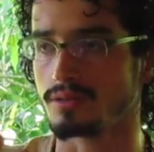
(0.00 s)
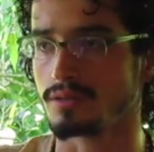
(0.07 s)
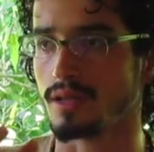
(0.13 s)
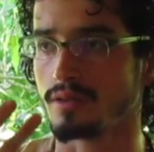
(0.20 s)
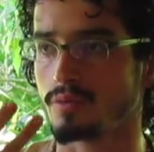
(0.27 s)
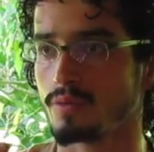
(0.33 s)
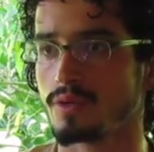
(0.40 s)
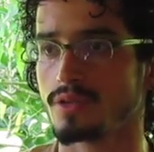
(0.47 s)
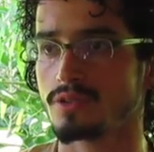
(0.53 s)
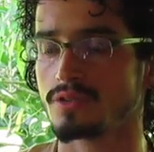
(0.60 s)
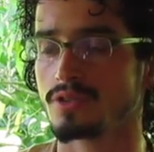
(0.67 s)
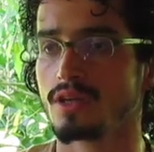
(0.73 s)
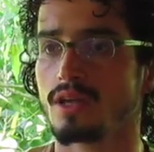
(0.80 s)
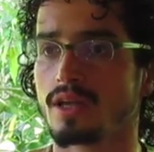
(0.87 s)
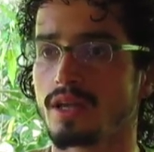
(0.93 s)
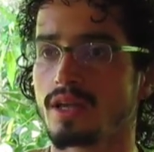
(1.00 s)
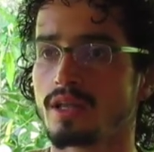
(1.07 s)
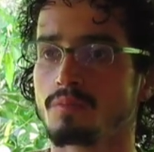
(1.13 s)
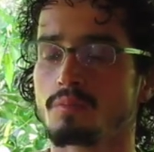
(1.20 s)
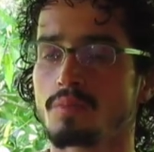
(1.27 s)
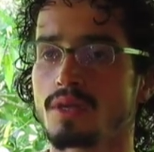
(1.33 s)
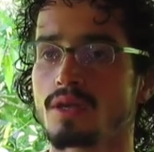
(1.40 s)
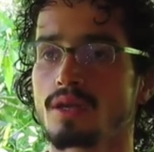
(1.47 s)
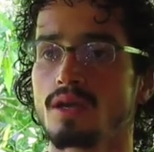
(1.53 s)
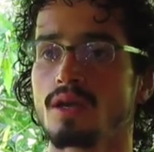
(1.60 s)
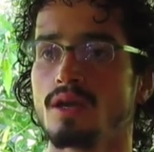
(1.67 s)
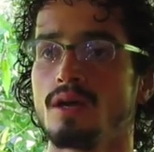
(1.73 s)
that which can be